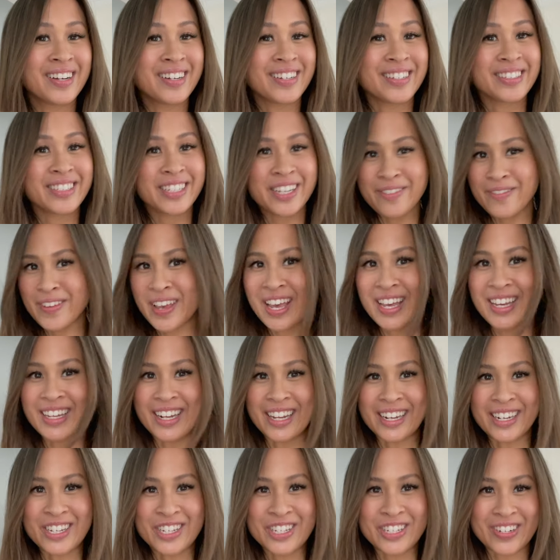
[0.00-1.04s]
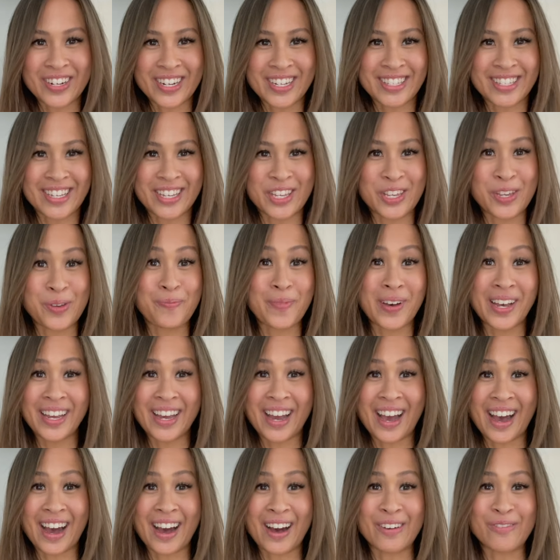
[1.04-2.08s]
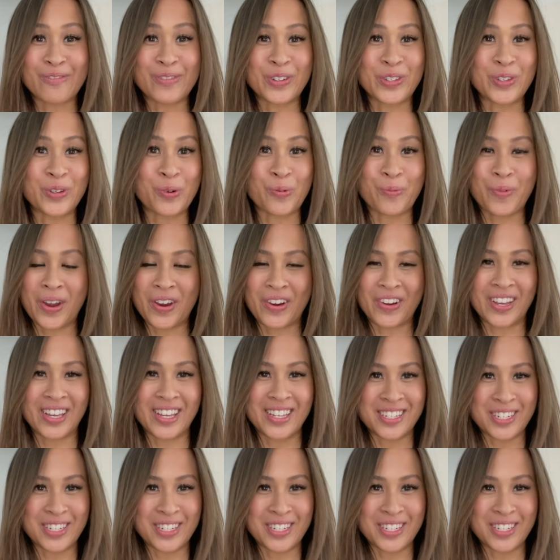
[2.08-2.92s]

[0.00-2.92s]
alleviate any stress that you might have when you're wearing a